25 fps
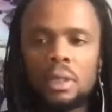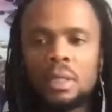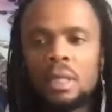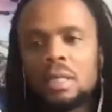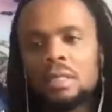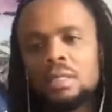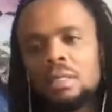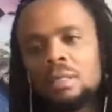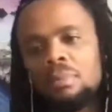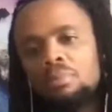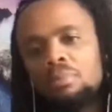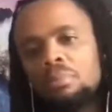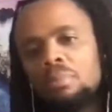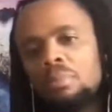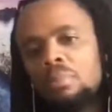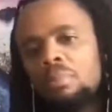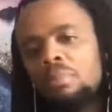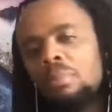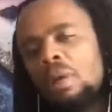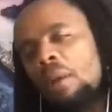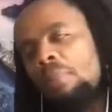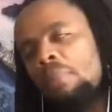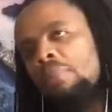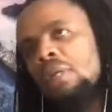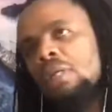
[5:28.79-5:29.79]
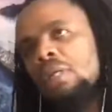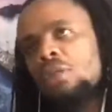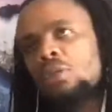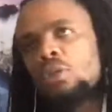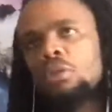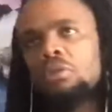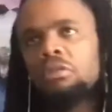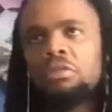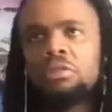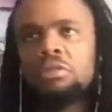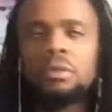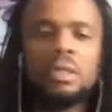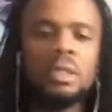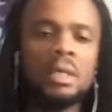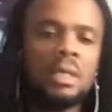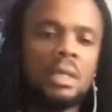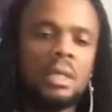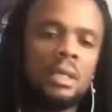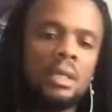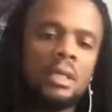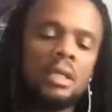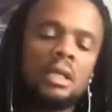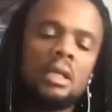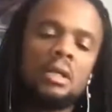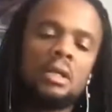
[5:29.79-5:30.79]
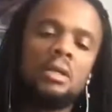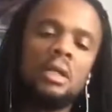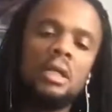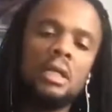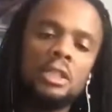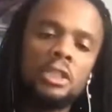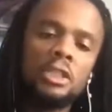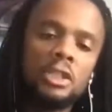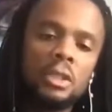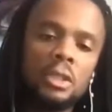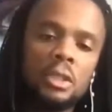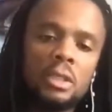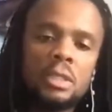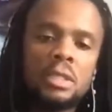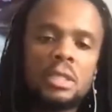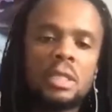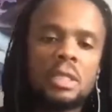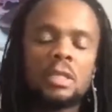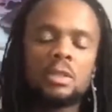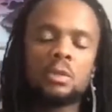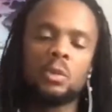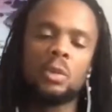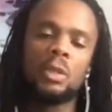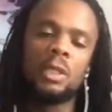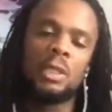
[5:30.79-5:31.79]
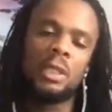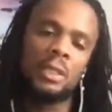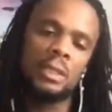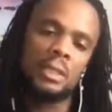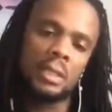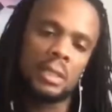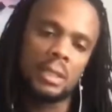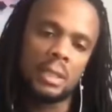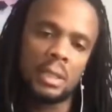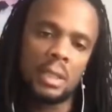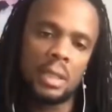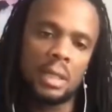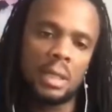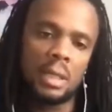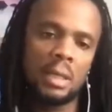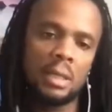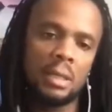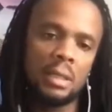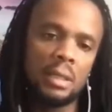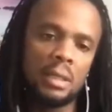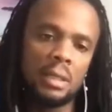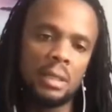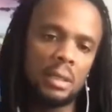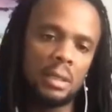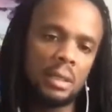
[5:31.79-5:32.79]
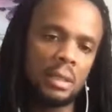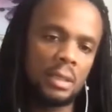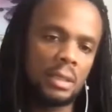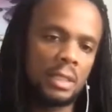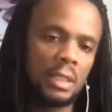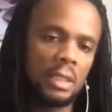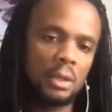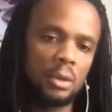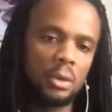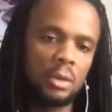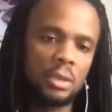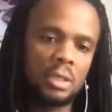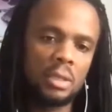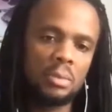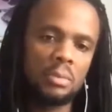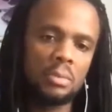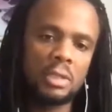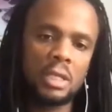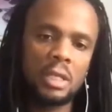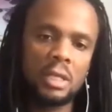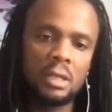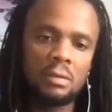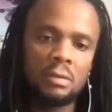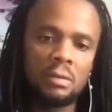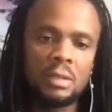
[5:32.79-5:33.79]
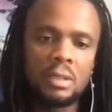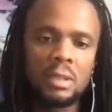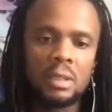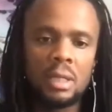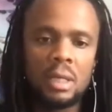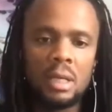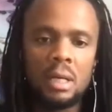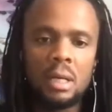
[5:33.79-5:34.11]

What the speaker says: And that's a mix of the regulations as well as the telcos themselves,